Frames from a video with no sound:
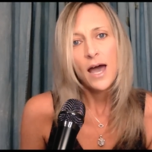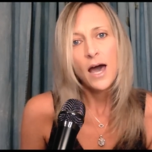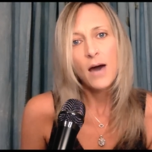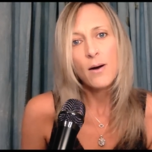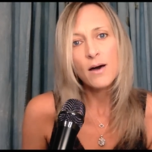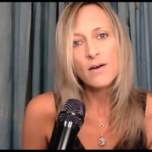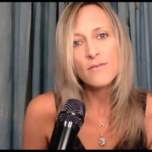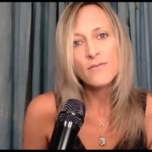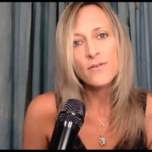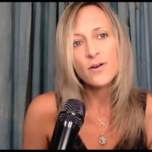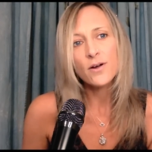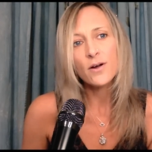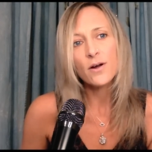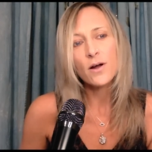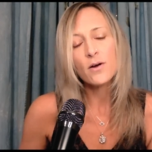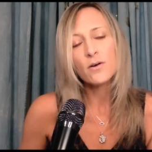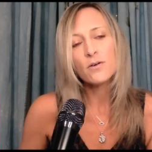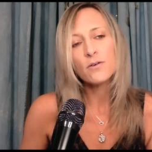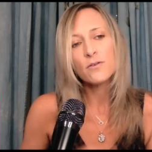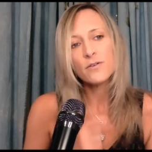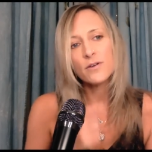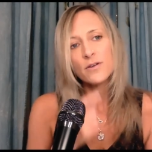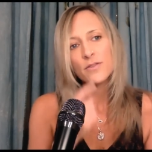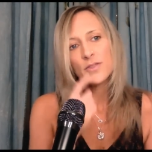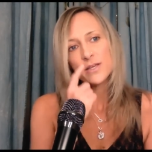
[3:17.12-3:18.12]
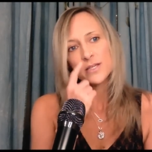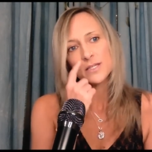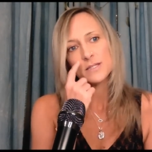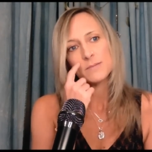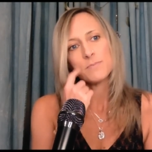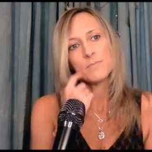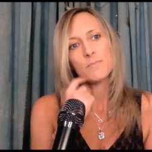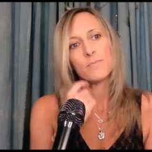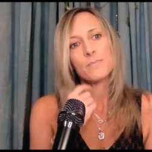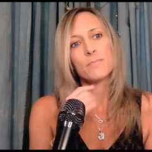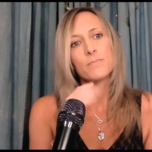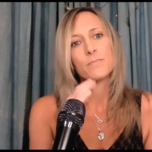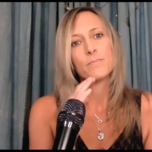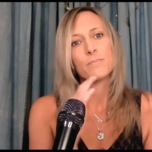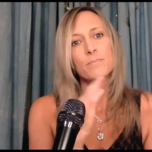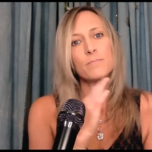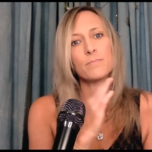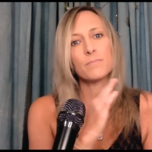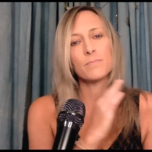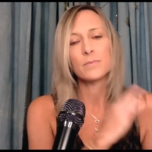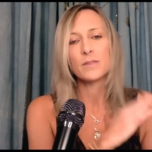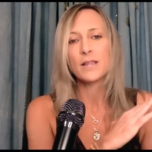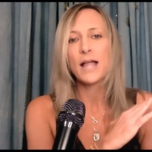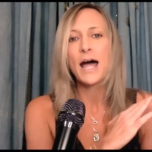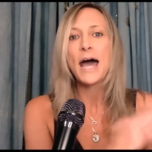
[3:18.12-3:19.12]
However, over this
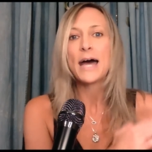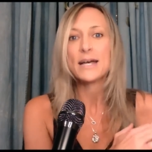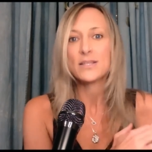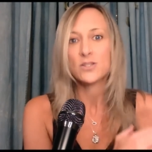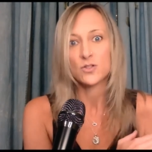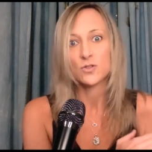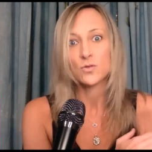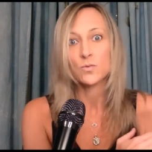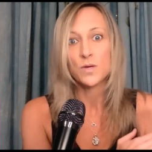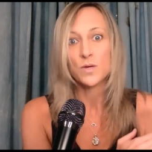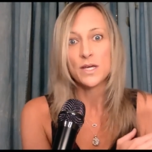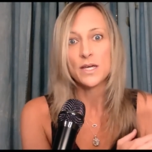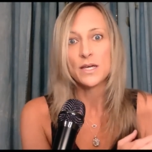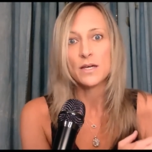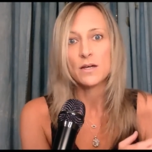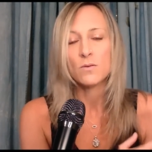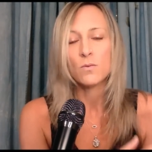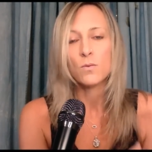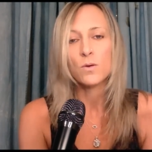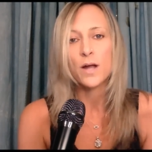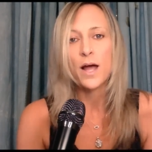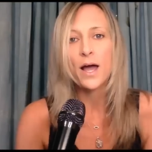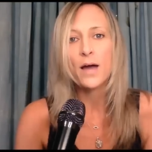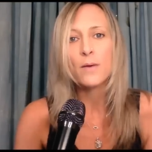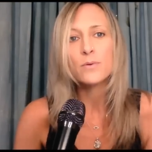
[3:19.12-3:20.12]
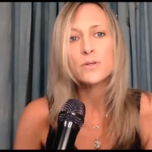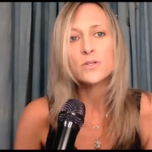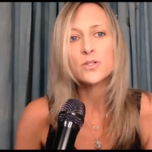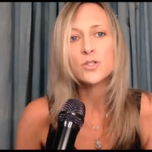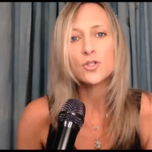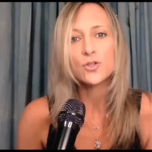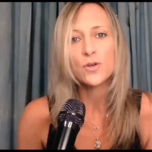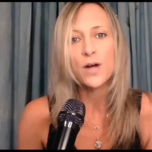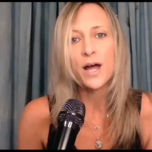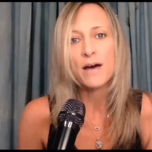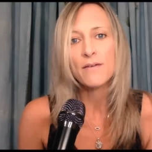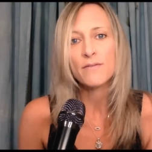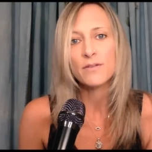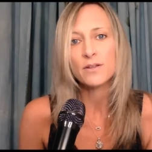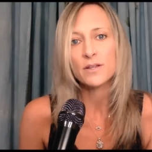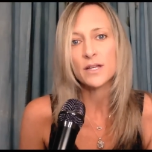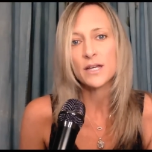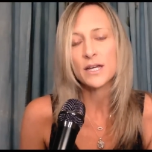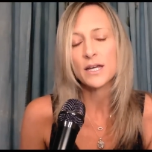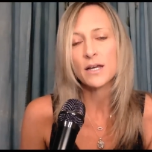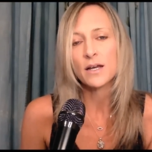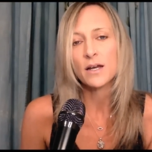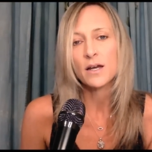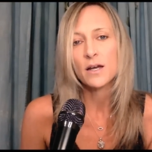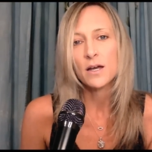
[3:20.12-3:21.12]
last week, when I was
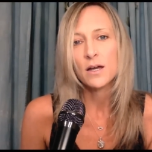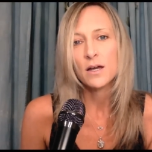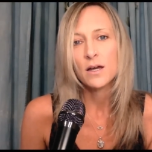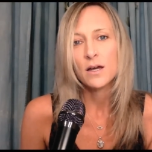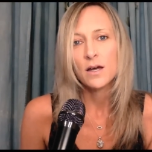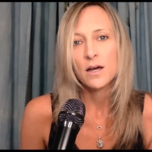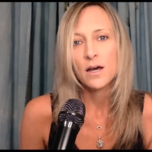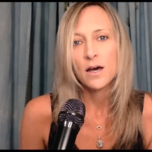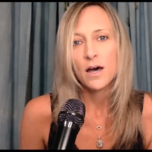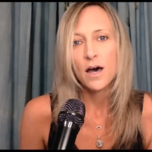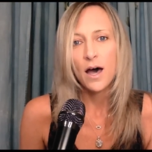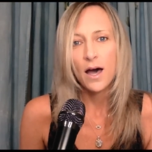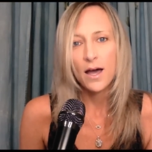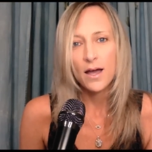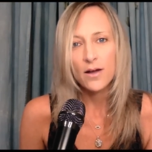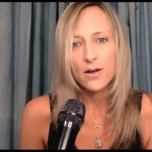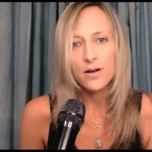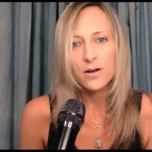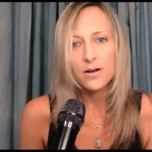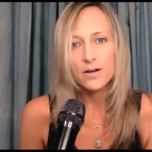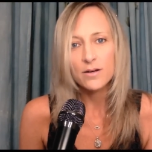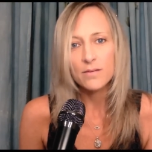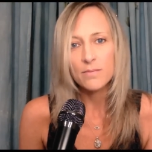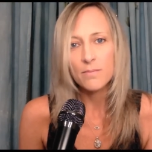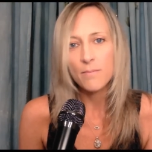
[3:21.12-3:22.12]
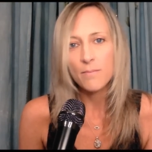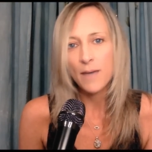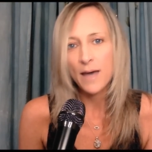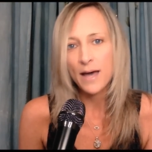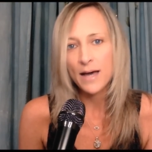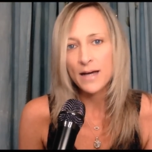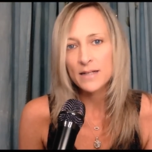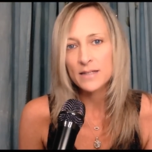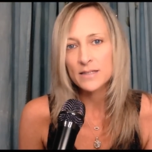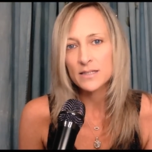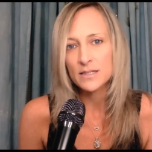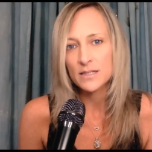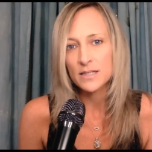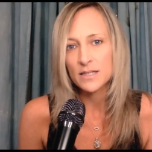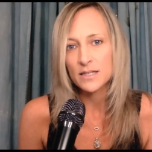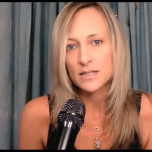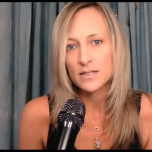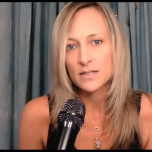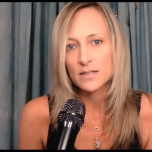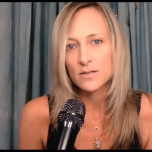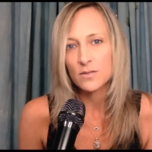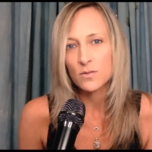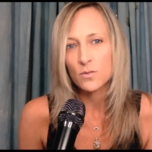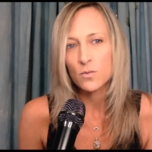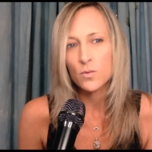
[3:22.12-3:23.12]
traveling, I heard
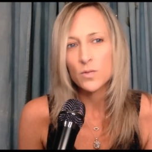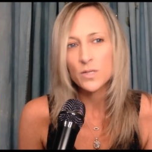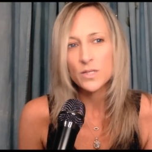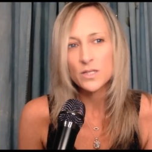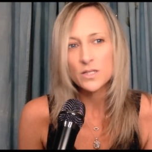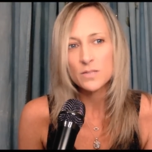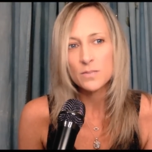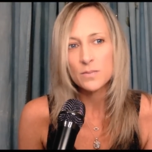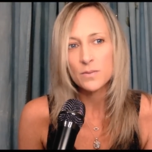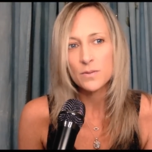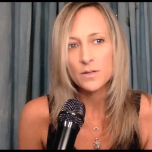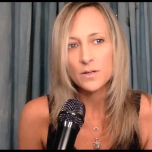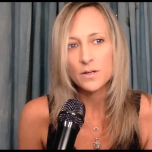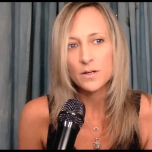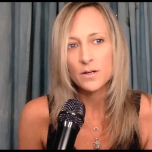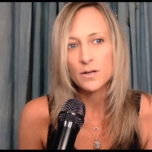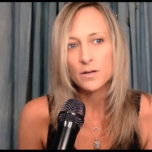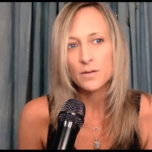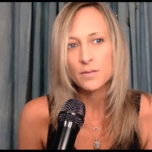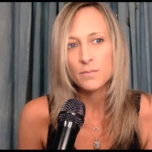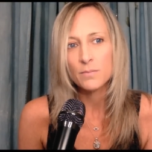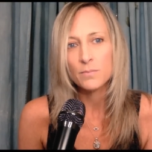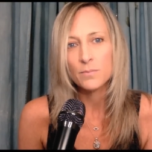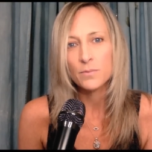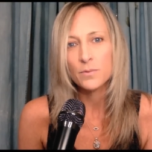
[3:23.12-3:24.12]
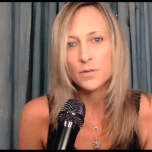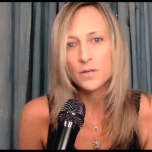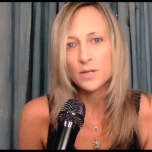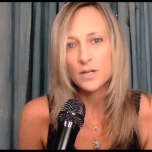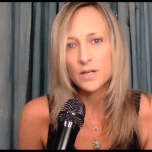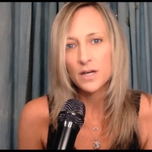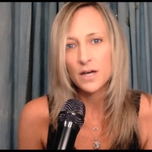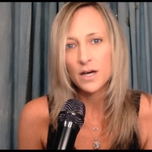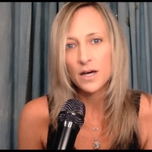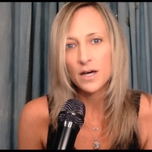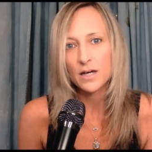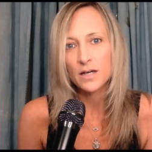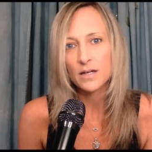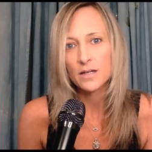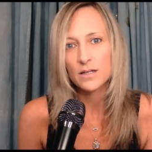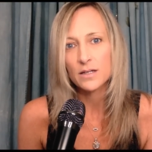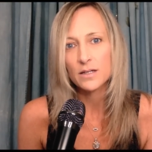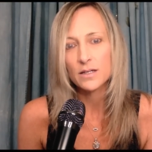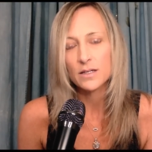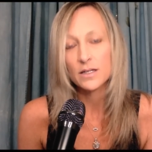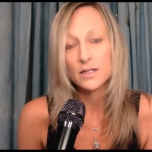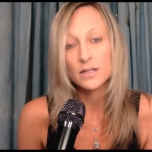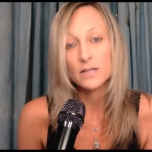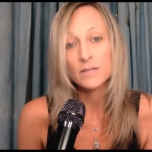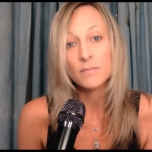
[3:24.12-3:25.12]
Magdalene whisper Boudica
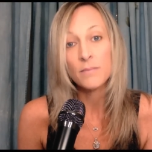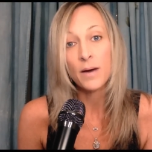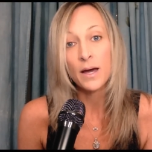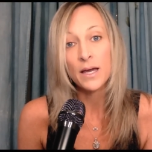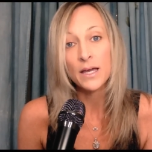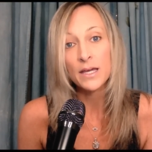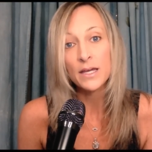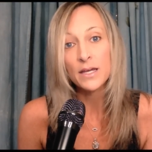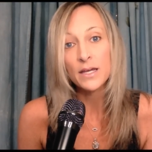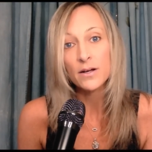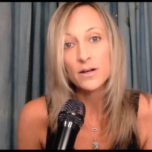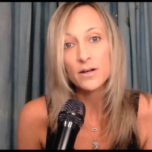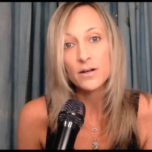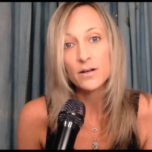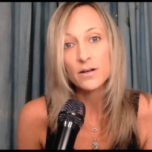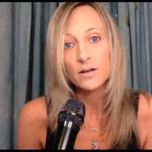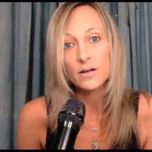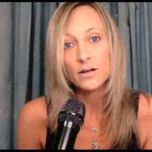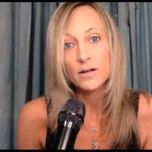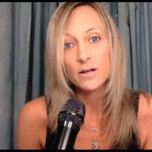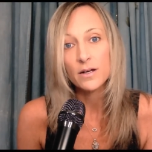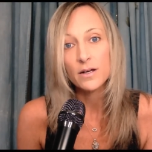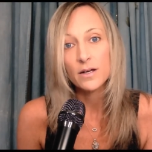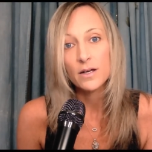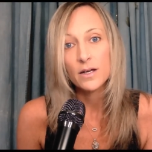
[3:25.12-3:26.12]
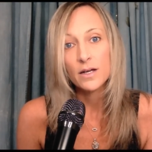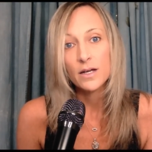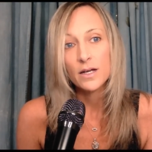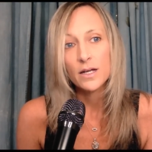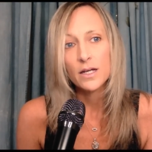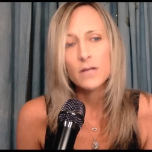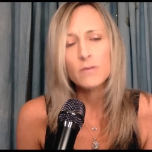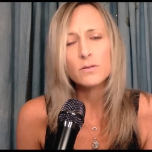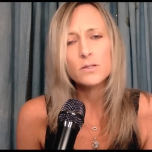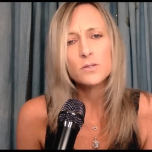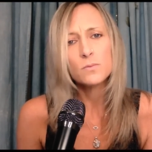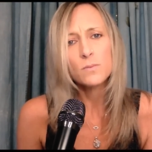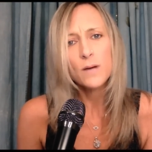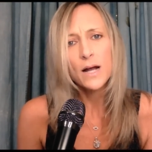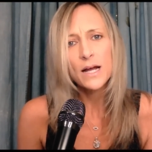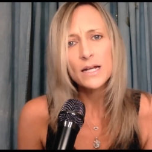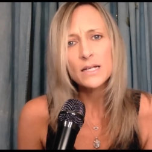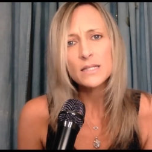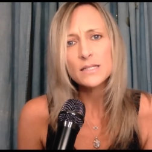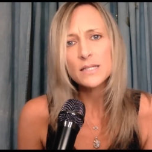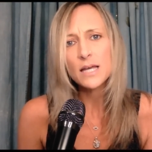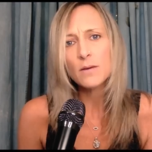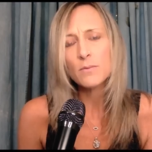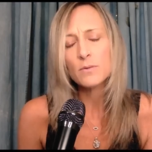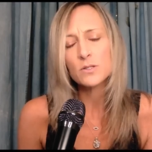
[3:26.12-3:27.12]
in my ear. It was right
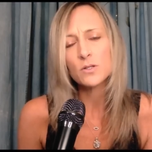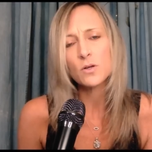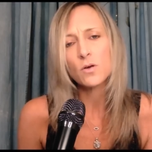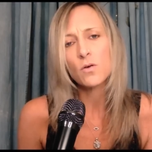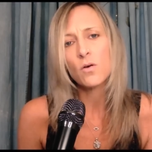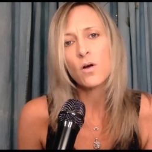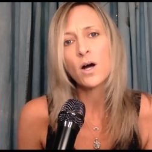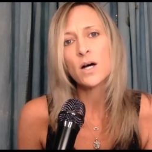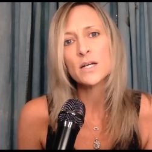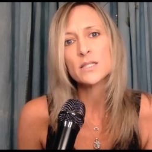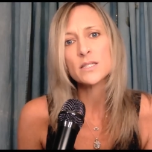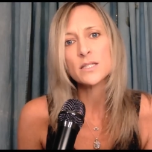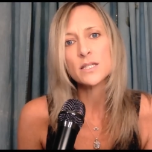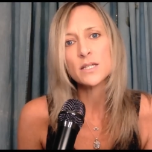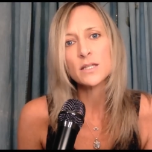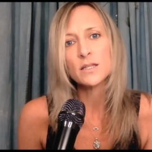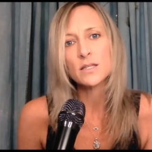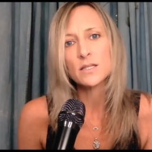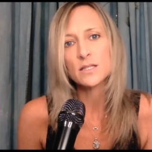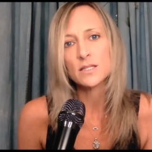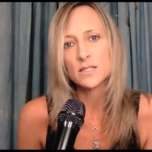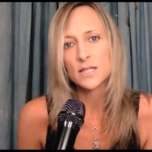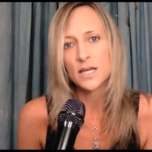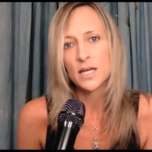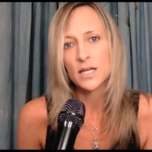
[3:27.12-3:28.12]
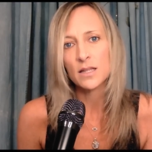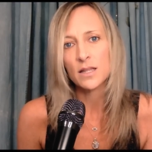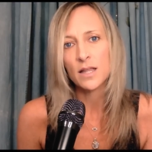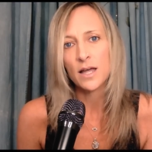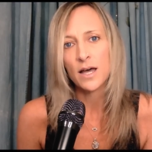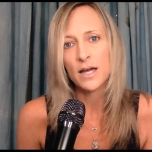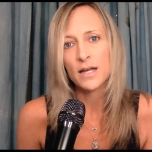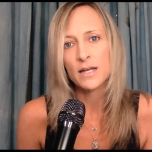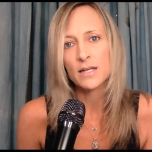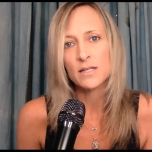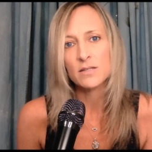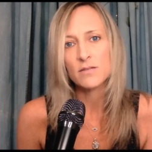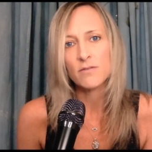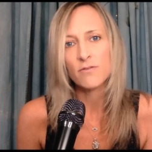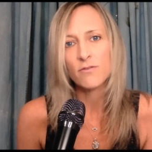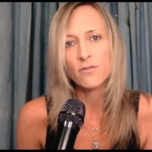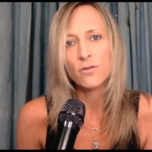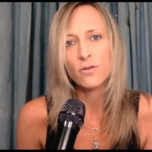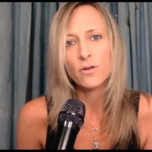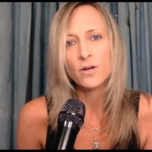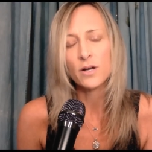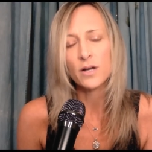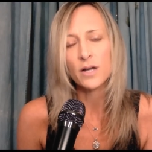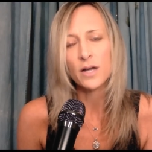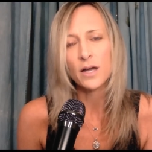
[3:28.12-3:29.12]
as I was crossing the state line into
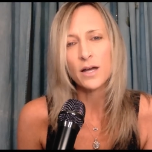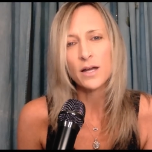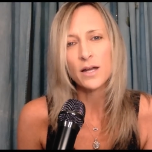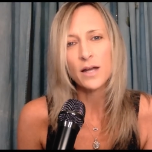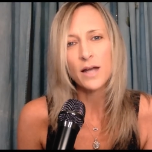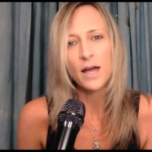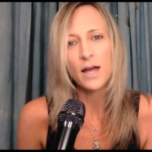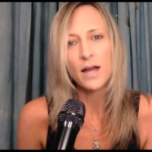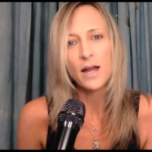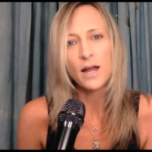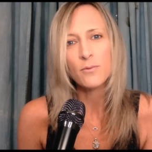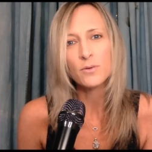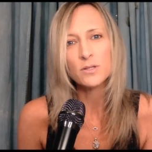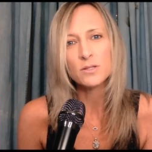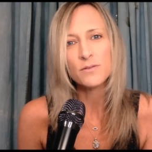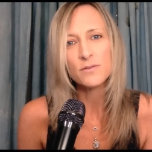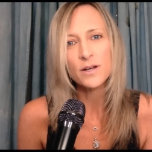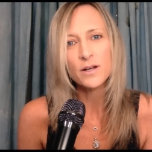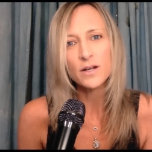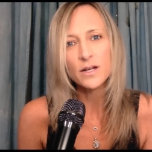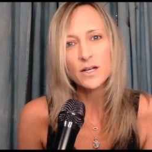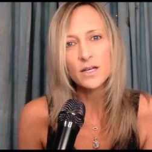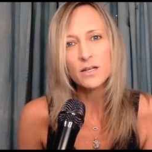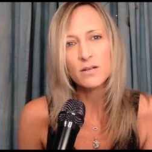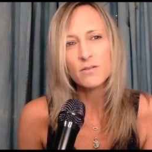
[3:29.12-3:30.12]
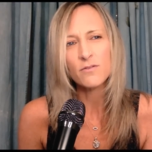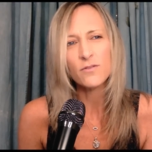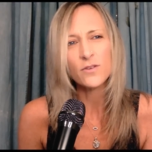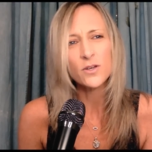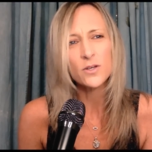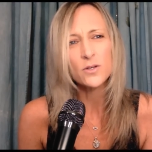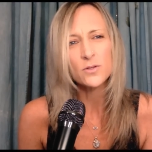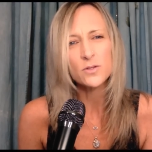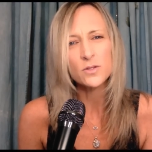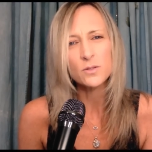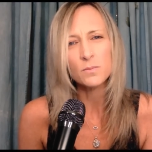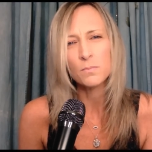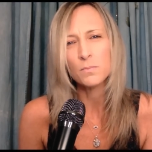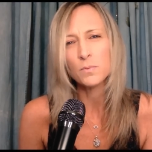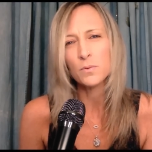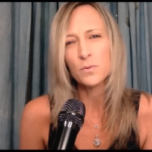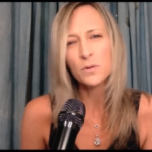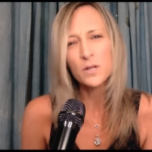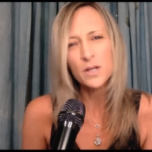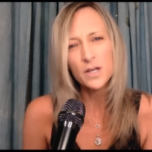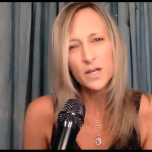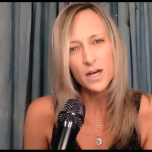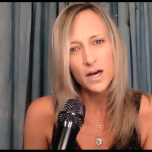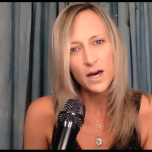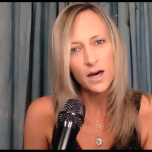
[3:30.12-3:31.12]
Florida, and, and I was very confused.
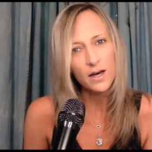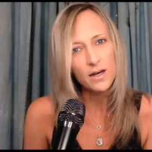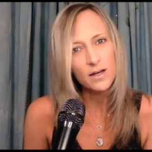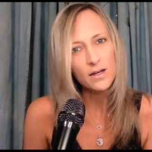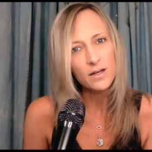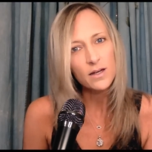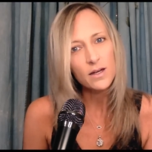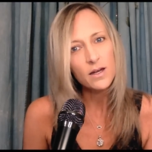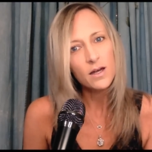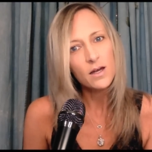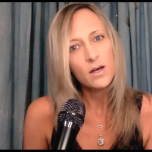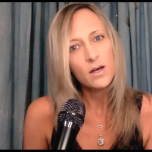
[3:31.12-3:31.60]
Boudica?